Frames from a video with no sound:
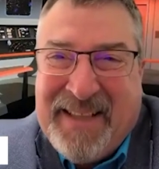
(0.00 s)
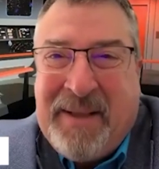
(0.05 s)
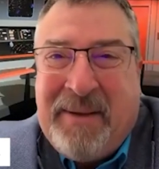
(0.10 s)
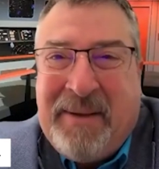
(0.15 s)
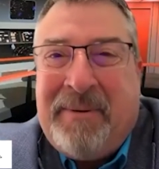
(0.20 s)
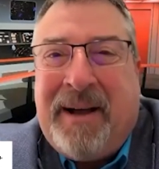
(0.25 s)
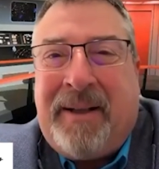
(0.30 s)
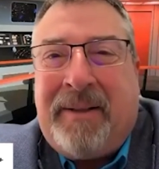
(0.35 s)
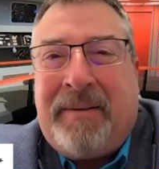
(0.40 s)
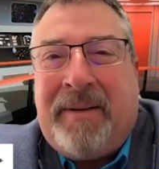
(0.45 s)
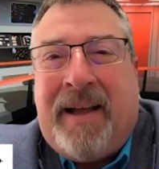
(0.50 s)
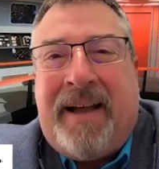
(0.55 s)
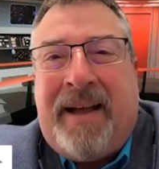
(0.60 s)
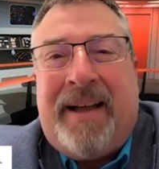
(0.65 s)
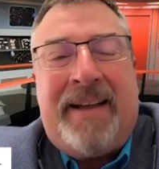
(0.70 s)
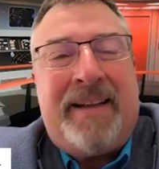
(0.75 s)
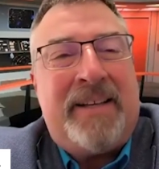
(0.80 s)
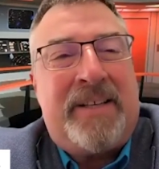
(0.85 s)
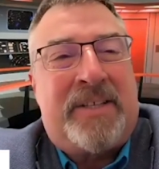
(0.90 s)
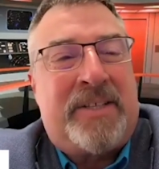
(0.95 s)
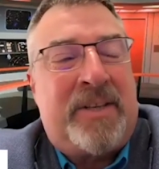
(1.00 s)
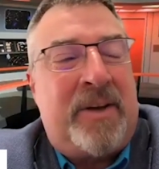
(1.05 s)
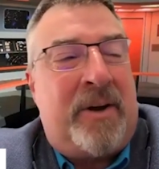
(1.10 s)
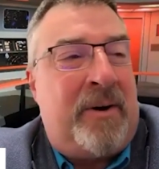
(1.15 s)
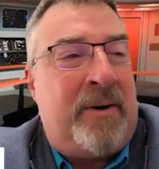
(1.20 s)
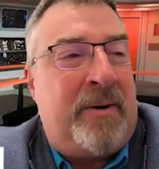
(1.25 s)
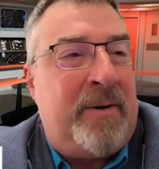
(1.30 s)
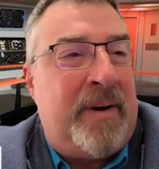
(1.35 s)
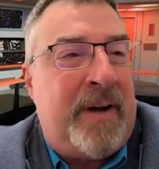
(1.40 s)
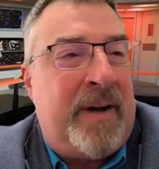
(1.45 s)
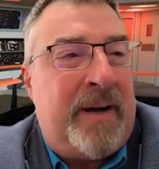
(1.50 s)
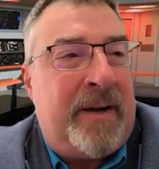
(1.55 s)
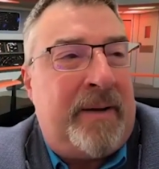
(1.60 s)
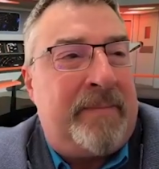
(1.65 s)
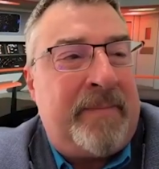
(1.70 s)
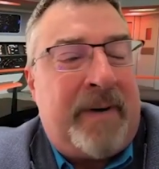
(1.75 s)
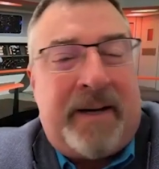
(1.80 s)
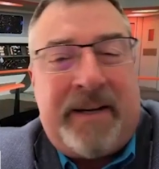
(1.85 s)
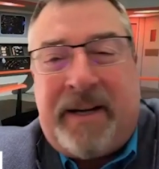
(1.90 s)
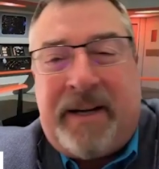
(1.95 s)
Well, so uh,
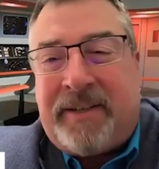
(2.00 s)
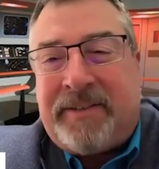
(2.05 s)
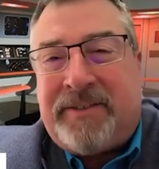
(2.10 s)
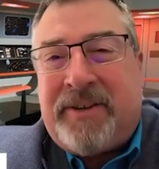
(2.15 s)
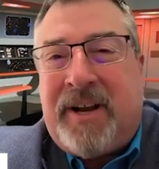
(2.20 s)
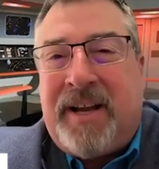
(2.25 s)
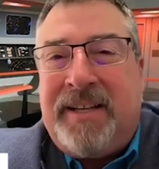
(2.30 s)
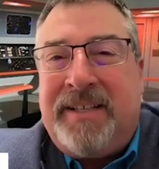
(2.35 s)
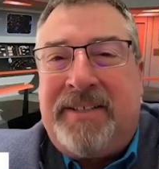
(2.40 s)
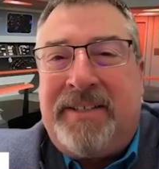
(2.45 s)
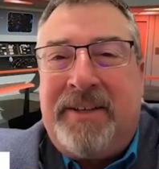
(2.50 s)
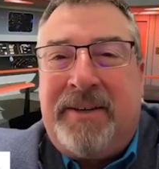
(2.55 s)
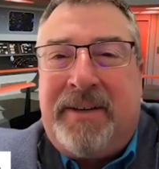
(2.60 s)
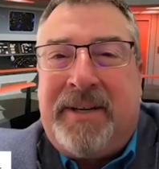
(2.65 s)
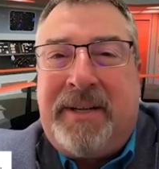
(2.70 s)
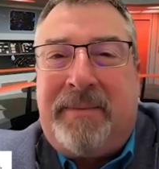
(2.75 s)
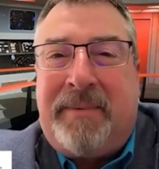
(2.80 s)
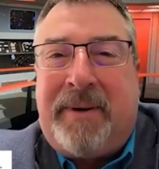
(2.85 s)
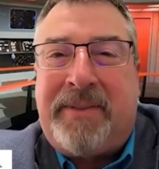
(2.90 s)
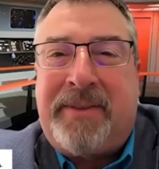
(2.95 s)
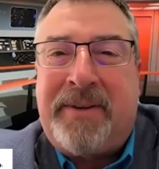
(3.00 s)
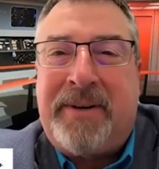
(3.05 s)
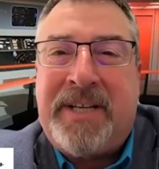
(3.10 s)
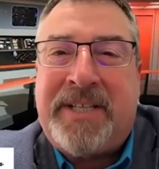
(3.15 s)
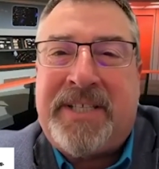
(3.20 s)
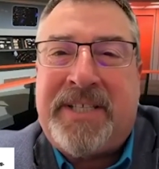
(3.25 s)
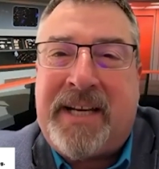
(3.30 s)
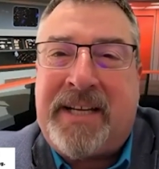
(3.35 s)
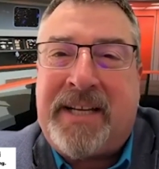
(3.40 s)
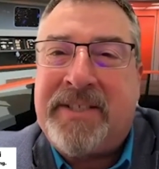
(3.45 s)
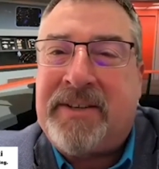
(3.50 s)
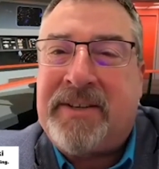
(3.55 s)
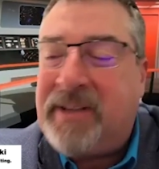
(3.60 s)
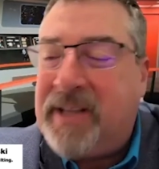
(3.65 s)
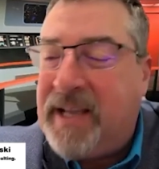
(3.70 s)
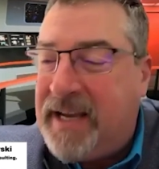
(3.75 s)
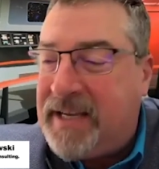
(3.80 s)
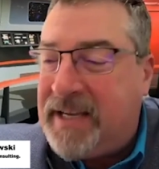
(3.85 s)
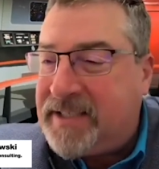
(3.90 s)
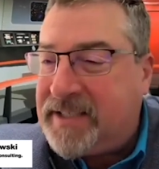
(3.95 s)
I, I'll try and do it in about thirty seconds or
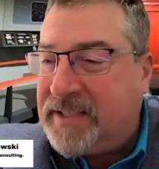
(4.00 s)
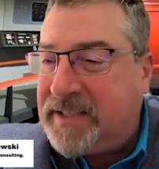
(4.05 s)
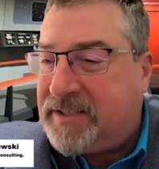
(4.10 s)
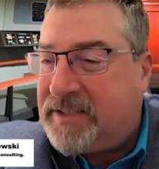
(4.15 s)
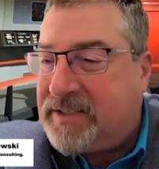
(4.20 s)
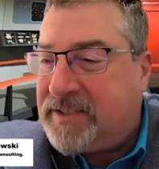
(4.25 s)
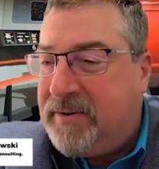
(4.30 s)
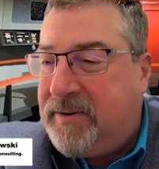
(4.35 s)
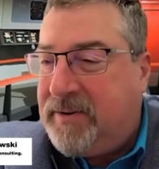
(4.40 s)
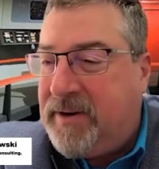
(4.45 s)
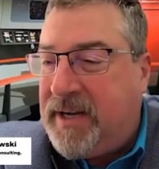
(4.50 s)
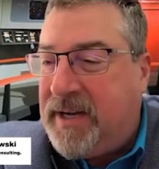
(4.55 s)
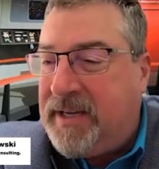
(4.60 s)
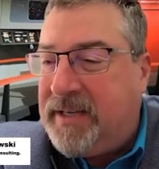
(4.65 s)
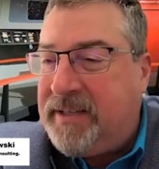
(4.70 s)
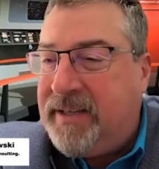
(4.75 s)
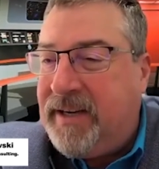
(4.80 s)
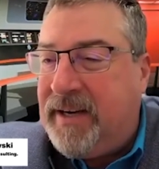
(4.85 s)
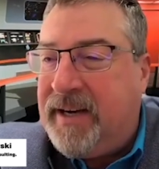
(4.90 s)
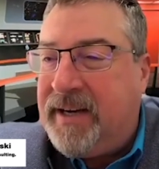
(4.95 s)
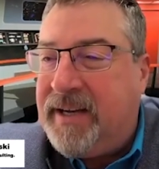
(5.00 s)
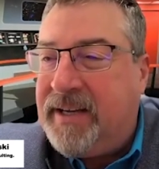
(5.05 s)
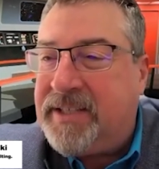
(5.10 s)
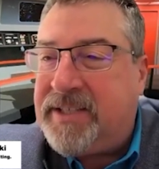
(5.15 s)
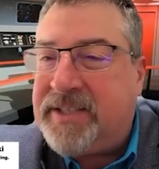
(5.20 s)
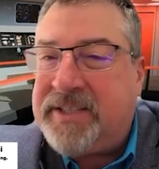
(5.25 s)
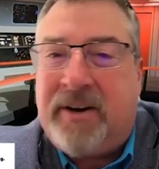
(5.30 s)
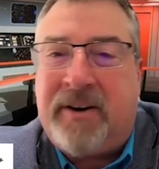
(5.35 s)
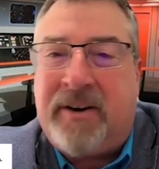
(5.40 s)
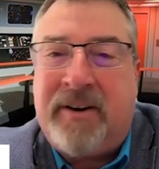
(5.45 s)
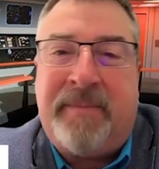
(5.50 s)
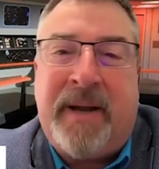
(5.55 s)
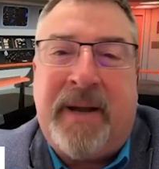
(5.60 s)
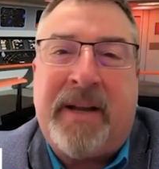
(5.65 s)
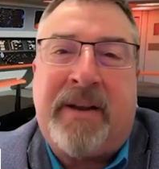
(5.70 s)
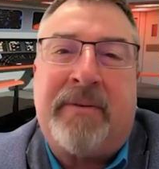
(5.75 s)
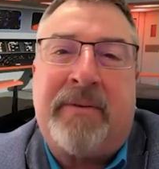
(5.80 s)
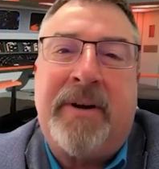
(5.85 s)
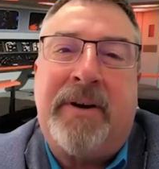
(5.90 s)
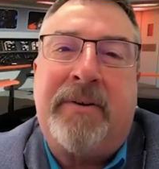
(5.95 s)
less. So I, I started my
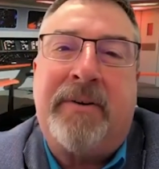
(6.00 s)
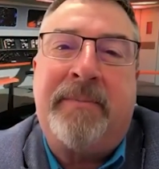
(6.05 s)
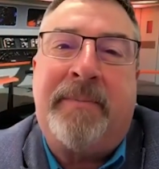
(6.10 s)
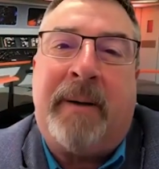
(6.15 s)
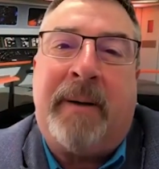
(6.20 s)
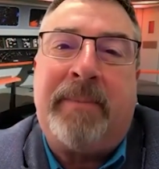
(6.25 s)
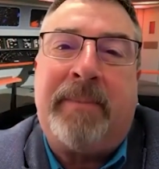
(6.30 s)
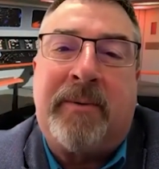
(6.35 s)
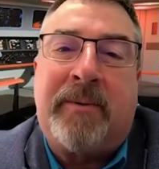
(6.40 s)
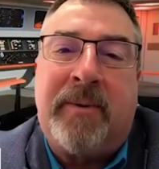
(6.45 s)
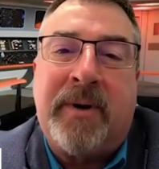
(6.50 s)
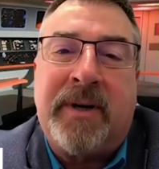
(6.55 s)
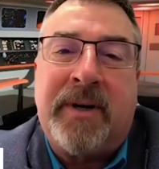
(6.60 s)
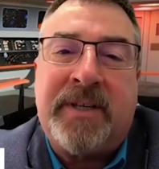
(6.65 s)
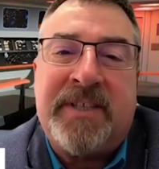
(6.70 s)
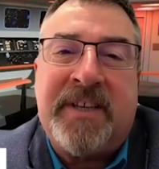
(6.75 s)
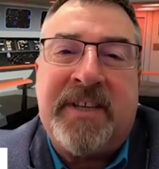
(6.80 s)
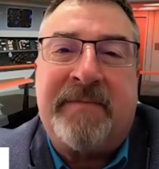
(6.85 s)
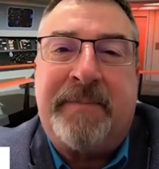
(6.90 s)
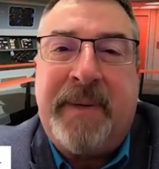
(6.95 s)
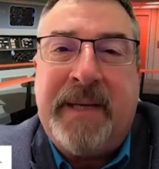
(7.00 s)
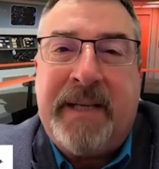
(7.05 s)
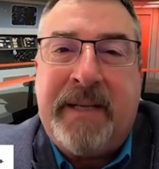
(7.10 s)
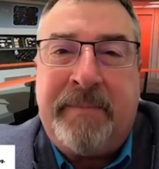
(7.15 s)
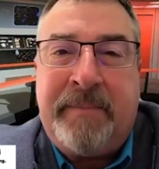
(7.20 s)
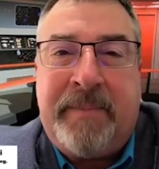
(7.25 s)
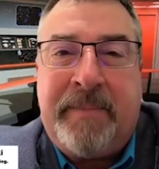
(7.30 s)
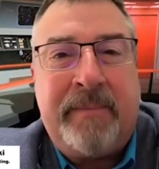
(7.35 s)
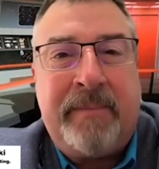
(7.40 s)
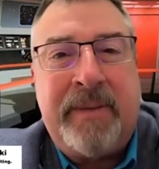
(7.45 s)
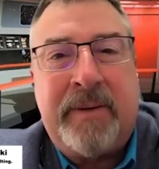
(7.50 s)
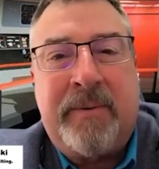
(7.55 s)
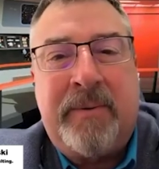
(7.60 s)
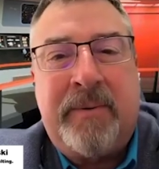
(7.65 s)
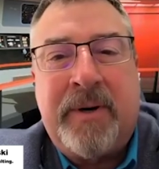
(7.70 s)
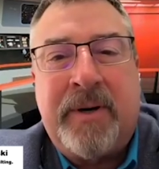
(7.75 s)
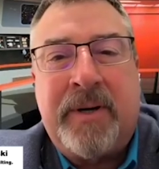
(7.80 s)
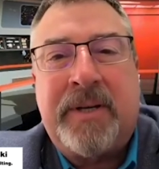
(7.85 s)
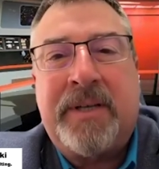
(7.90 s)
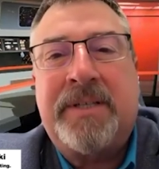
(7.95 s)
career in public works. I've been in public
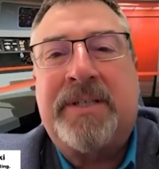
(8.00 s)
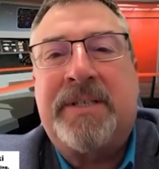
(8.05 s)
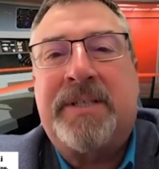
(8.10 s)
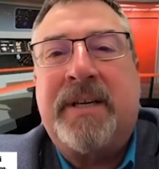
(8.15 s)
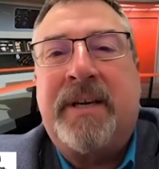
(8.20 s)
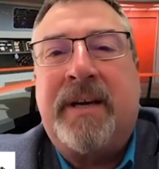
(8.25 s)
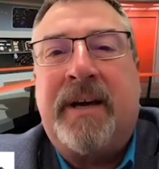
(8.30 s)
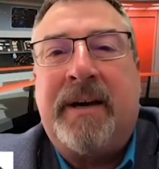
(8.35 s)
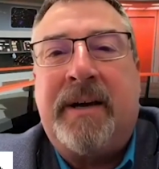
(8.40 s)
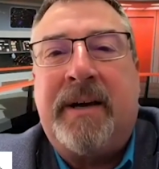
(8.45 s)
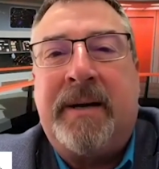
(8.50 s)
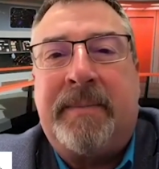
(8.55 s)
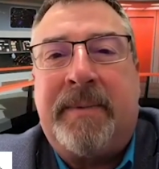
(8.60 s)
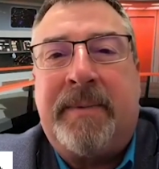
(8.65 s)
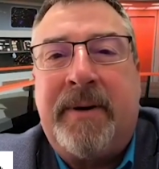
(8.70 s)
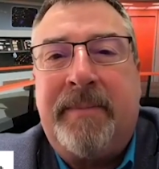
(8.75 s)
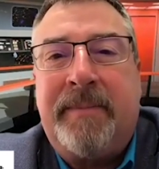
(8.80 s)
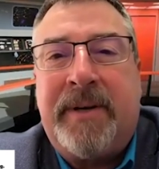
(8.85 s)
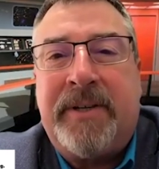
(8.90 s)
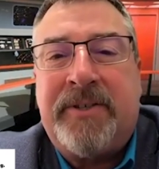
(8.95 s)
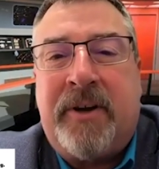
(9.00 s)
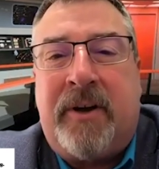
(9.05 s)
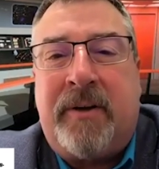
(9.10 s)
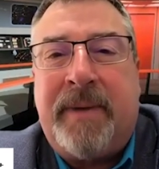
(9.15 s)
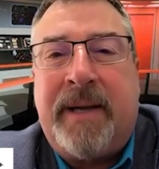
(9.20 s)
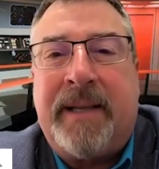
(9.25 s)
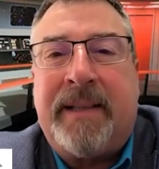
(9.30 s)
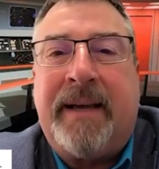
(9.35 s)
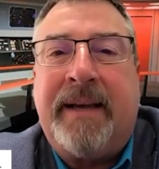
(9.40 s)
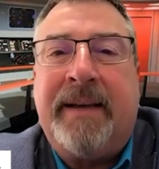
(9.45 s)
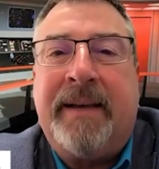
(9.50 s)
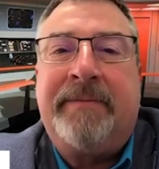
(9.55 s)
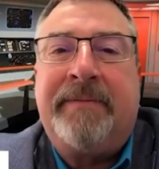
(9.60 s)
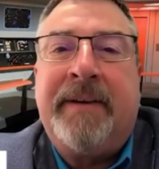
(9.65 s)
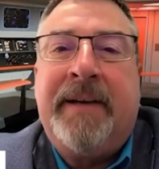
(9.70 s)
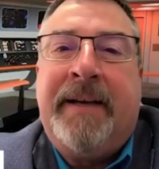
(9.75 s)
works uh, pretty much all my life.